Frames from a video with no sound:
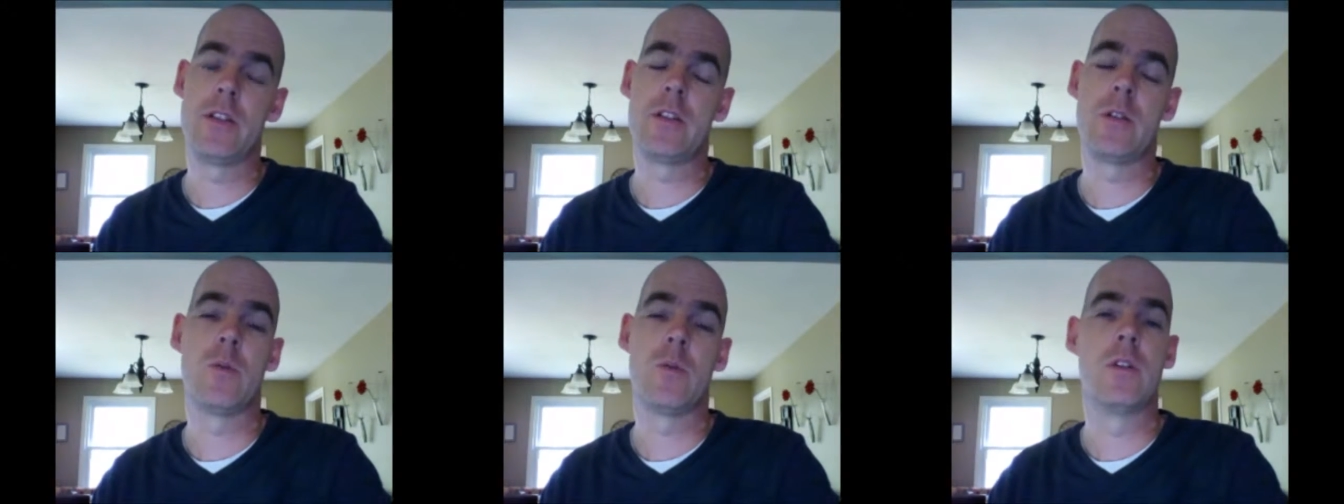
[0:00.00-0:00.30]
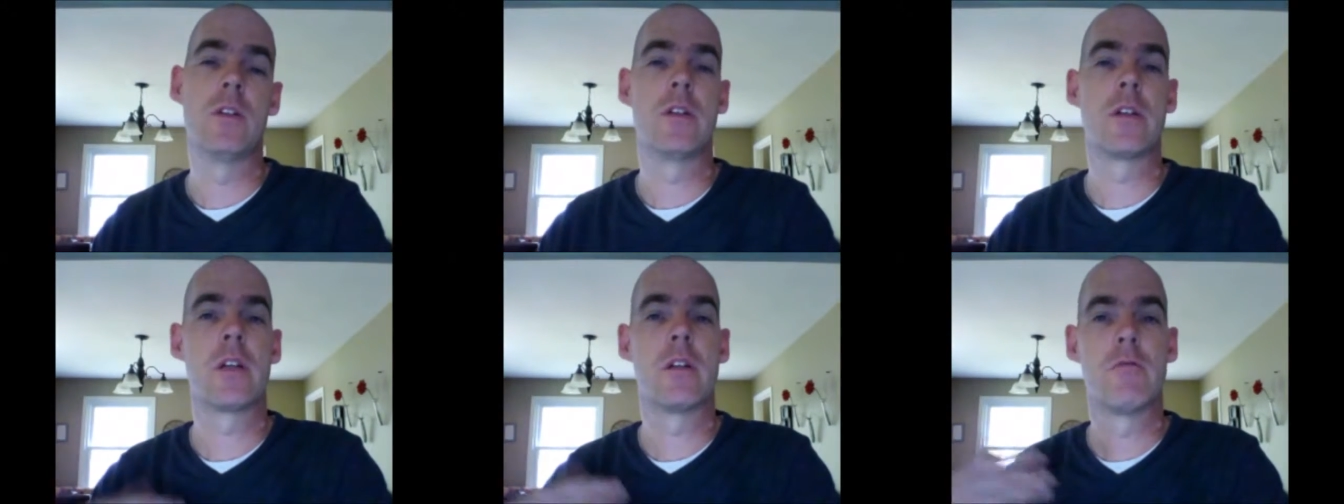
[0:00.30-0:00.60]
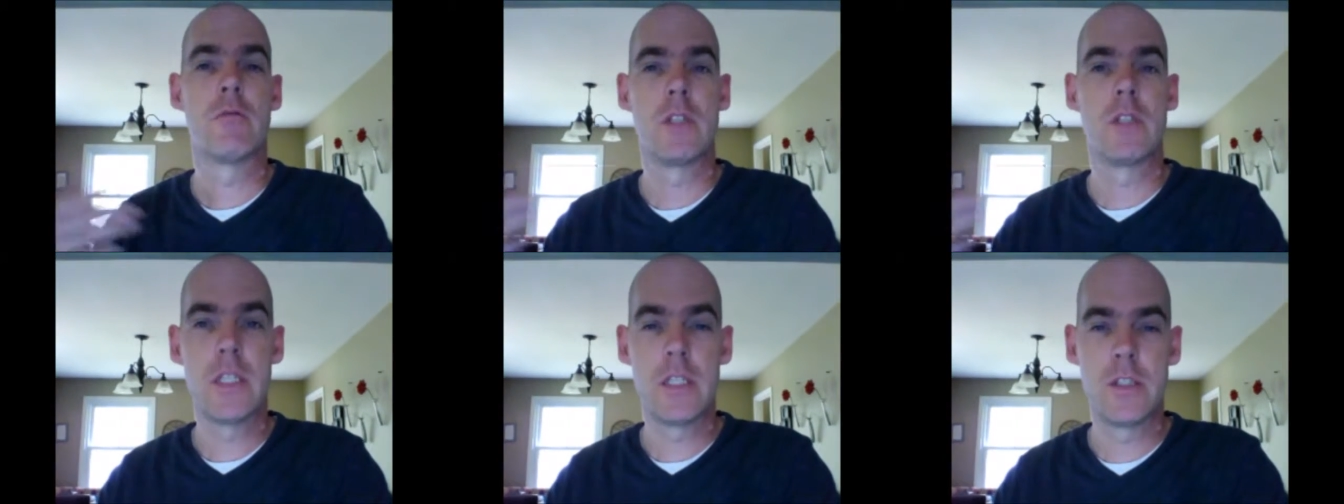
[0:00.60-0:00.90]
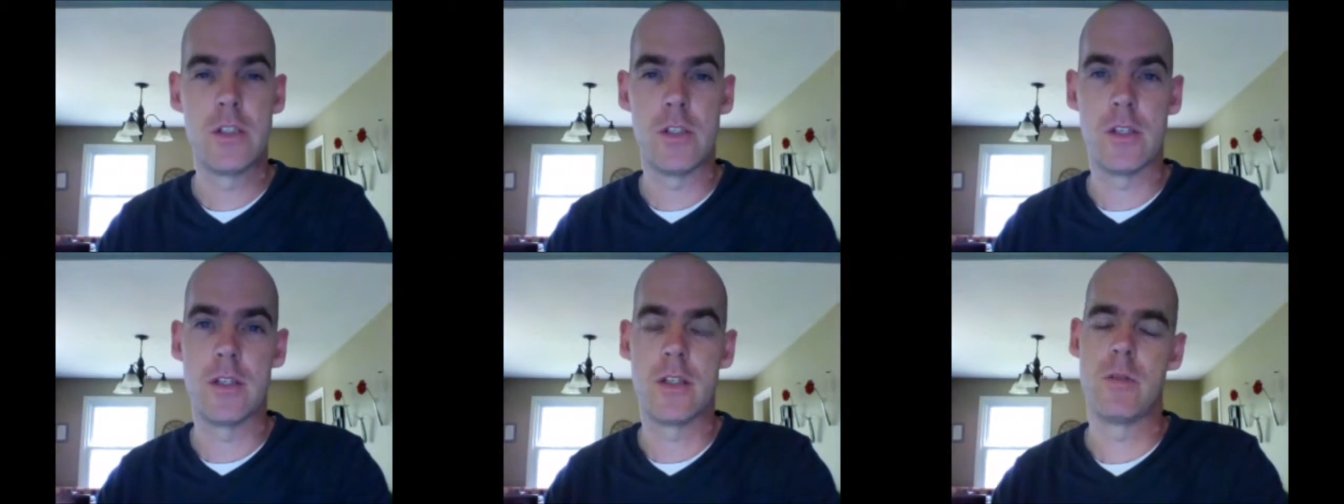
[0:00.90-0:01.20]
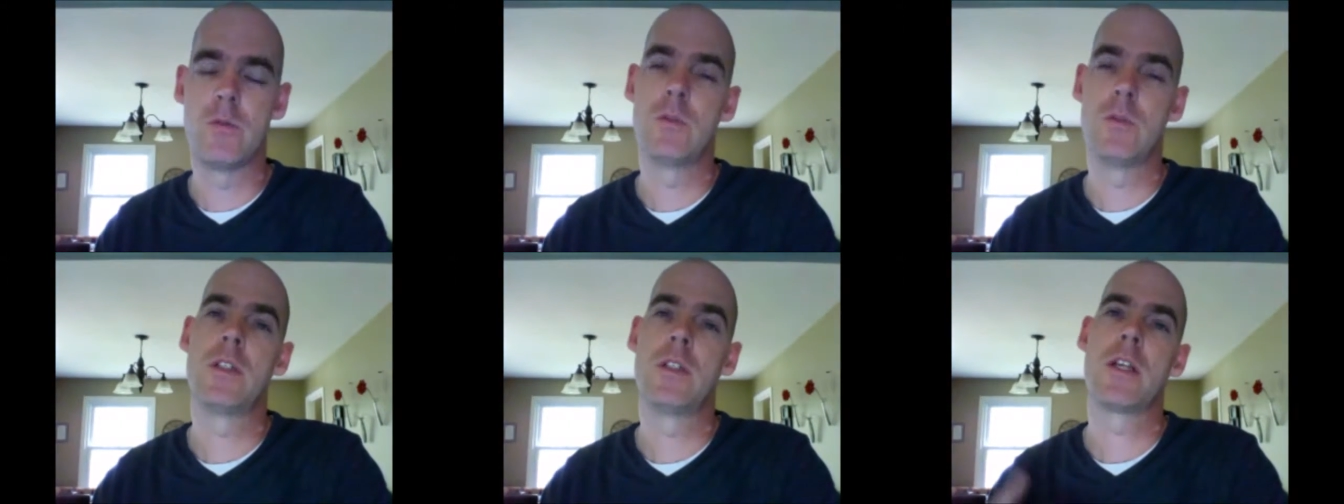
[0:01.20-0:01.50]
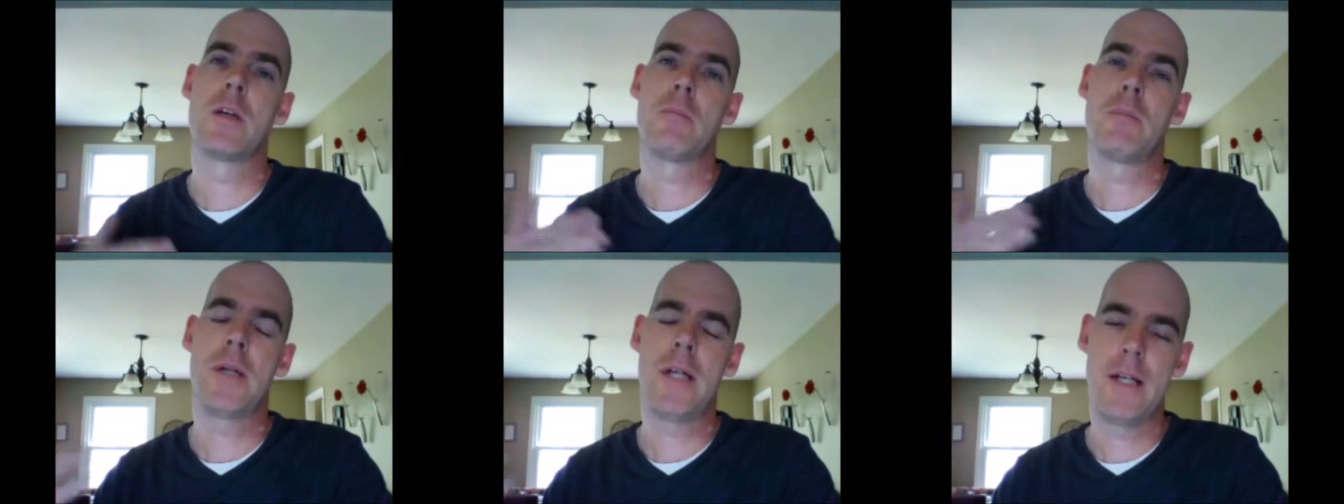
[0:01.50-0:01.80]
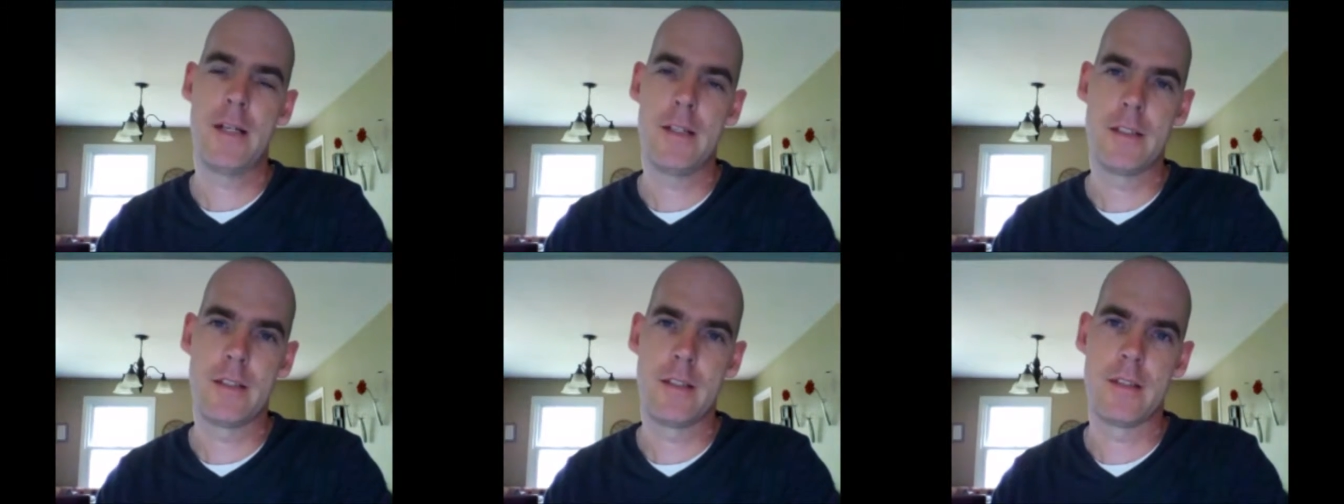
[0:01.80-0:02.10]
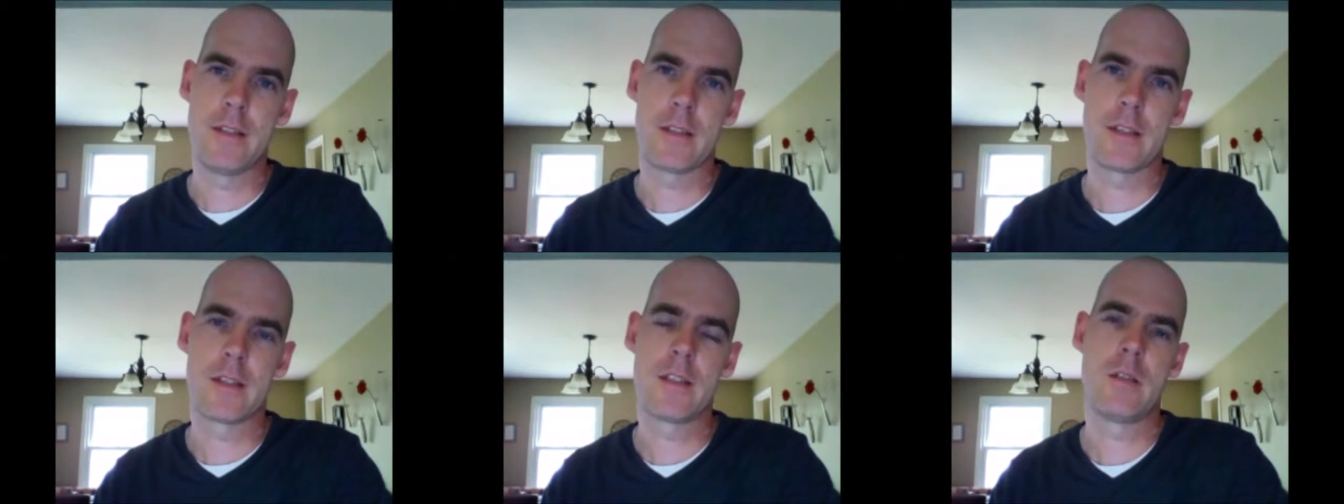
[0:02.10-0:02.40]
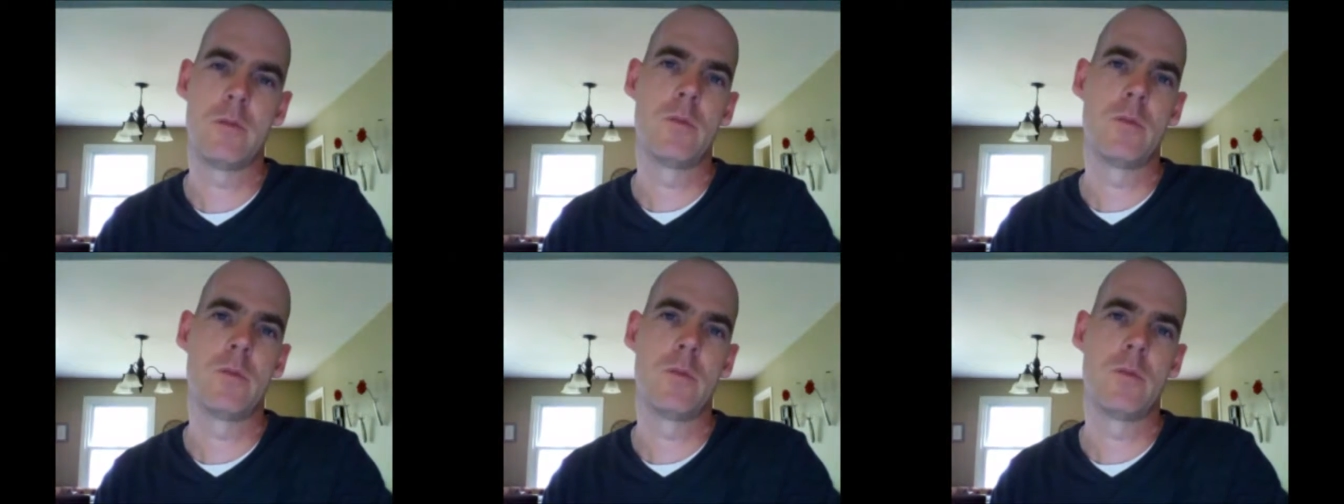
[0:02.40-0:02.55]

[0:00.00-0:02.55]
So we'll look at religion, and we'll look at politics,